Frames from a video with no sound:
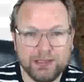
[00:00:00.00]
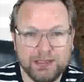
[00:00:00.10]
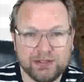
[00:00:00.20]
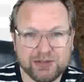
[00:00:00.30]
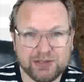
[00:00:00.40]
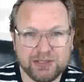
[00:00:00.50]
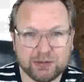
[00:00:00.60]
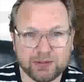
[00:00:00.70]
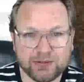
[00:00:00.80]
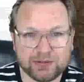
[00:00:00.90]
my lead gen
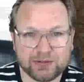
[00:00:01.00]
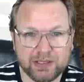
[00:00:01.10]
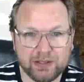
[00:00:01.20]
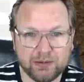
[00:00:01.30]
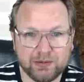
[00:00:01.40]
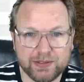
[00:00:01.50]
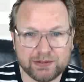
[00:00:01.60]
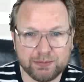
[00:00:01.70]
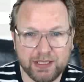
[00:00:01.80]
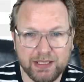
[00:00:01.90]
secrets here on
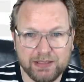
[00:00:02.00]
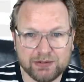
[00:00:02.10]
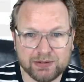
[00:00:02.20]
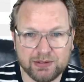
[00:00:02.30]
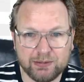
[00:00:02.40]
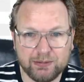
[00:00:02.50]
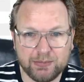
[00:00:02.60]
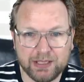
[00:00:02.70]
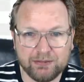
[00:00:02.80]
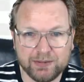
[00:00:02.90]
this page,
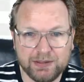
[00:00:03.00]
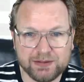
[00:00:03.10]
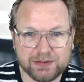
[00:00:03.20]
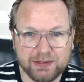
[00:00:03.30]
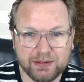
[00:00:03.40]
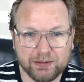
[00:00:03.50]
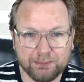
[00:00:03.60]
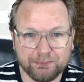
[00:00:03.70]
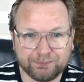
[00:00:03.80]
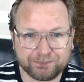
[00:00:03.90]
my affiliates in
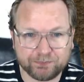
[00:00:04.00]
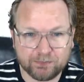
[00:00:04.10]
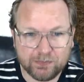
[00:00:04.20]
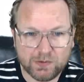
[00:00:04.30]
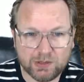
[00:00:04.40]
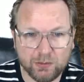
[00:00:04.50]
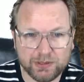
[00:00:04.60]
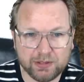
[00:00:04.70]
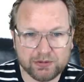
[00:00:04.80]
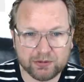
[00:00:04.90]
here.
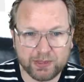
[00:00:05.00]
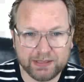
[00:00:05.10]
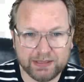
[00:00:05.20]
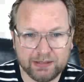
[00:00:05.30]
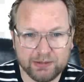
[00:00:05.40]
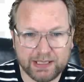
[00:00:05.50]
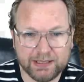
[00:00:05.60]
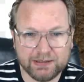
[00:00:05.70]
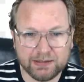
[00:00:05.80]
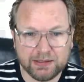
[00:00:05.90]
When I go to my downline,